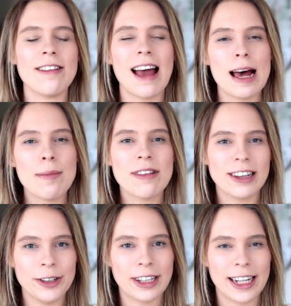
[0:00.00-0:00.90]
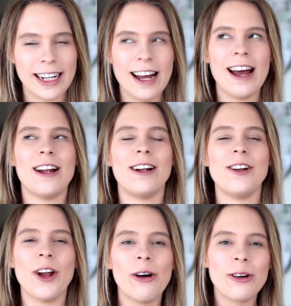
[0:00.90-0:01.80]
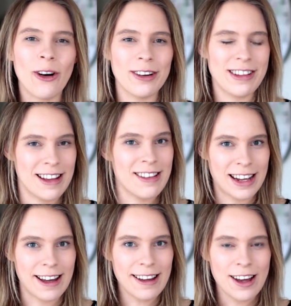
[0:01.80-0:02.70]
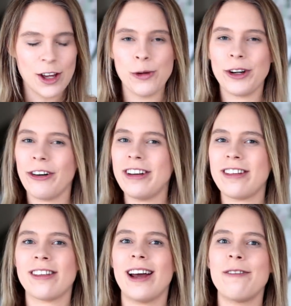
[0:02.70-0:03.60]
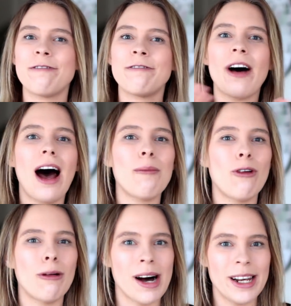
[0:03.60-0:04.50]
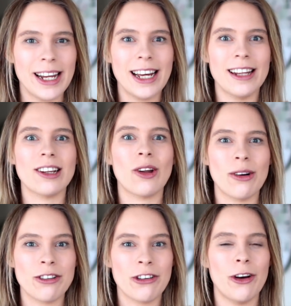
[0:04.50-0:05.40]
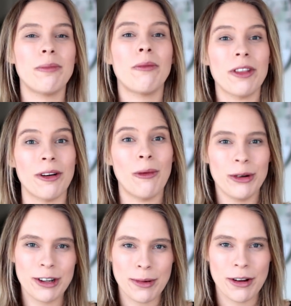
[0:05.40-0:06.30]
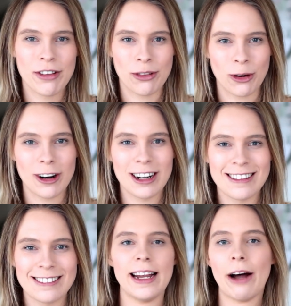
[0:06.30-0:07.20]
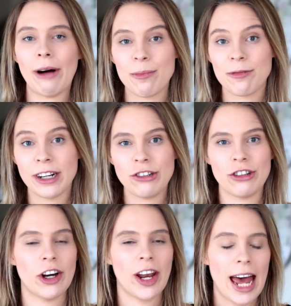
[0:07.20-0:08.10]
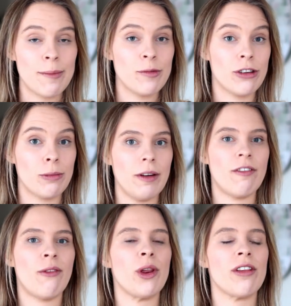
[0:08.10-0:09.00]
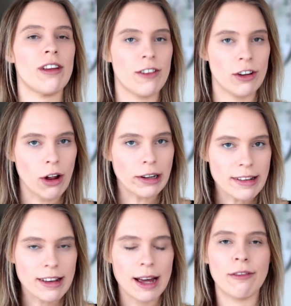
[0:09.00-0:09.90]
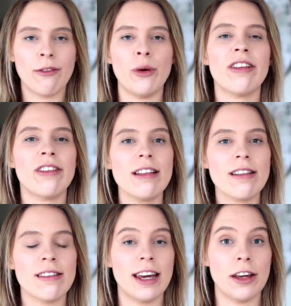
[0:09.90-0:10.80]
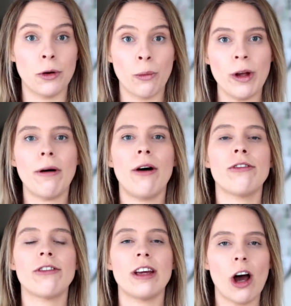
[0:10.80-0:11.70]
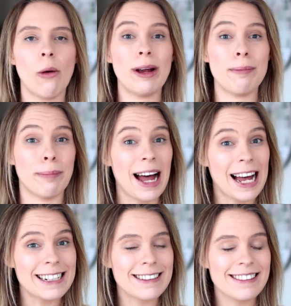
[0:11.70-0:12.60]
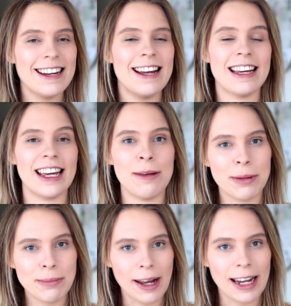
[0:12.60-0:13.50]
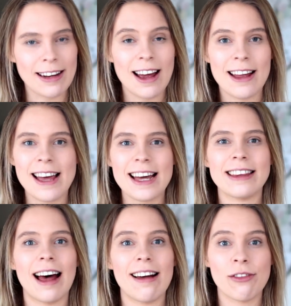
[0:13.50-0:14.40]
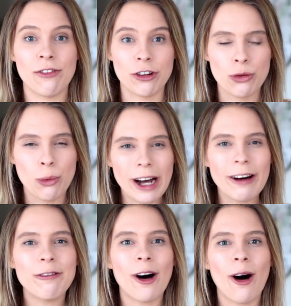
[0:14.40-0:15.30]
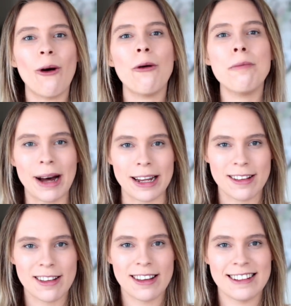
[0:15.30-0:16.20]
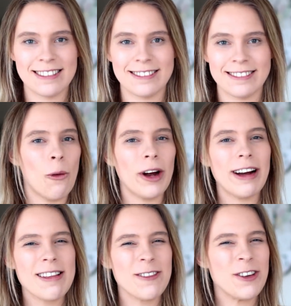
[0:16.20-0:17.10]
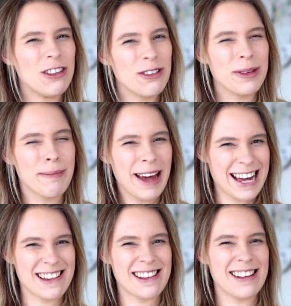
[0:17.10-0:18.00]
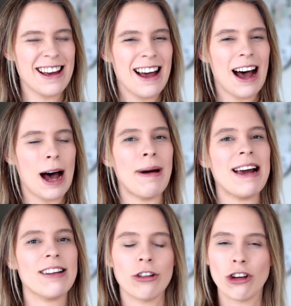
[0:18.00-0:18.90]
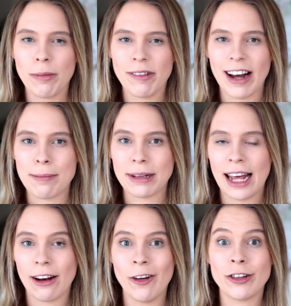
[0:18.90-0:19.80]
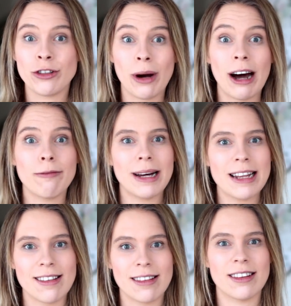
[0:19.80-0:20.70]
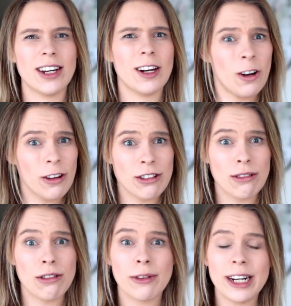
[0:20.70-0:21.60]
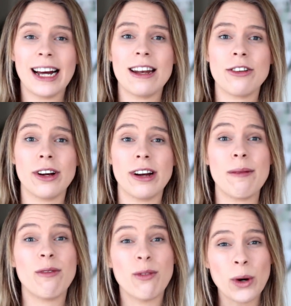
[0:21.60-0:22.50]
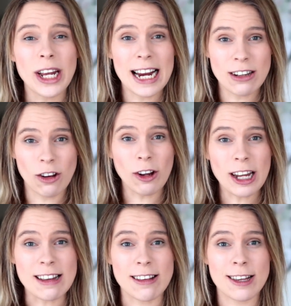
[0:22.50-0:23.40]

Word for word: is absolutely no contest here. You are going to save far more money in the long term with a WooCommerce store. Now up front, you're going to have to spend forty-seven dollars and forty cents to get your web hosting going, but keep in mind that lasts for twelve whole months. Whereas if you do the maths, a basic Shopify plan over twelve months is going to cost you three hundred and forty-eight dollars.